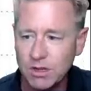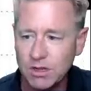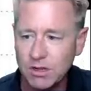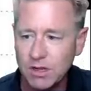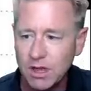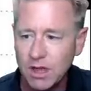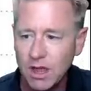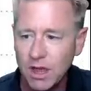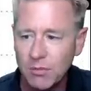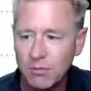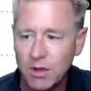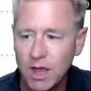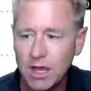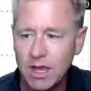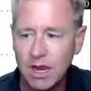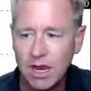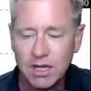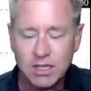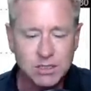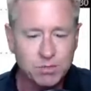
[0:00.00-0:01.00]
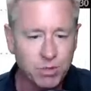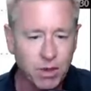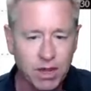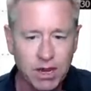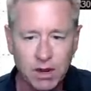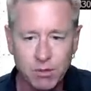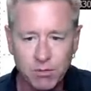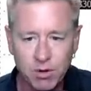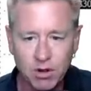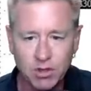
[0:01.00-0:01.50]
me, I'm not going to
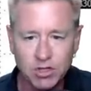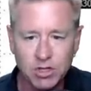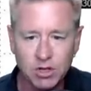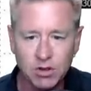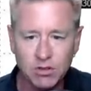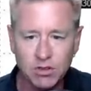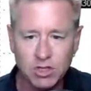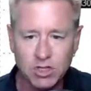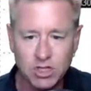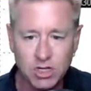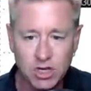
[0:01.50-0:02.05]
explain it, but I'll show you the